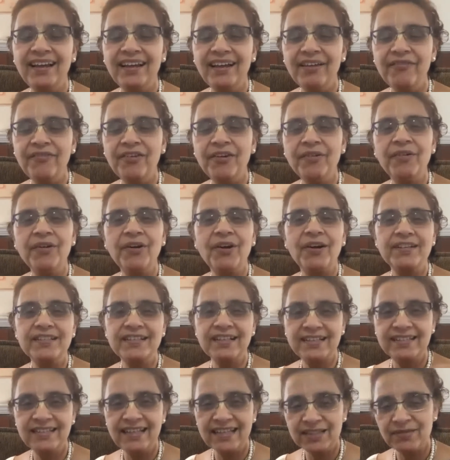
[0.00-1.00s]
if you are not
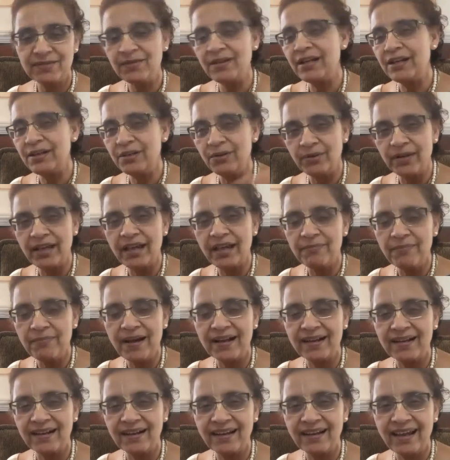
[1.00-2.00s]
successful and you came
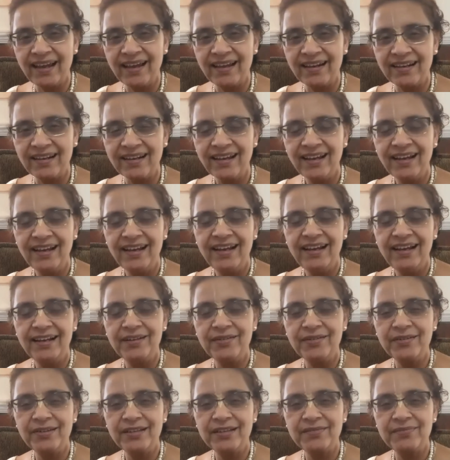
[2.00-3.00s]
back again
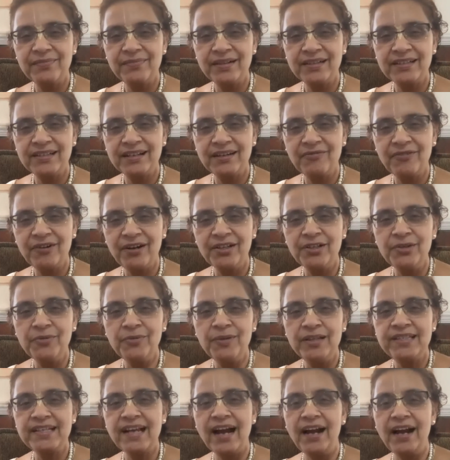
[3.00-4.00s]
into this material world, you
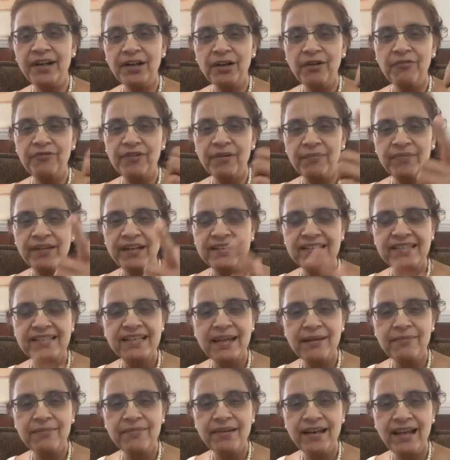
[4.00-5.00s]
will start off from that
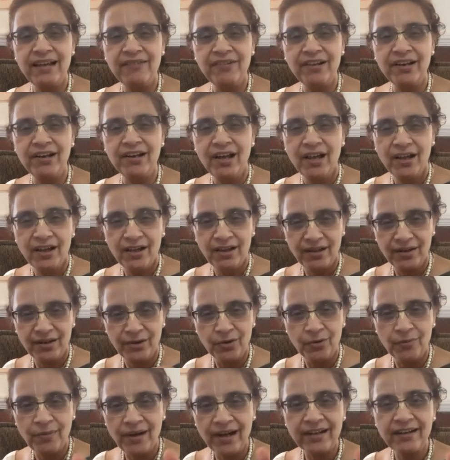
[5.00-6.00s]
same level,
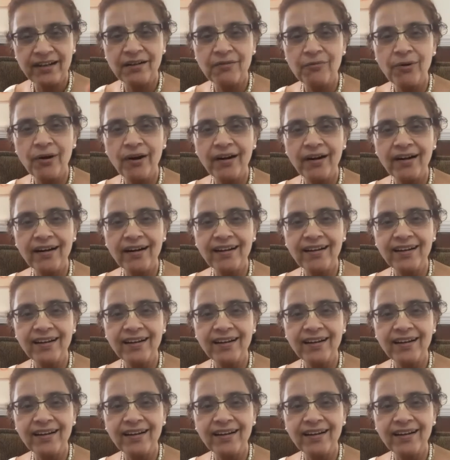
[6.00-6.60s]
no matter what.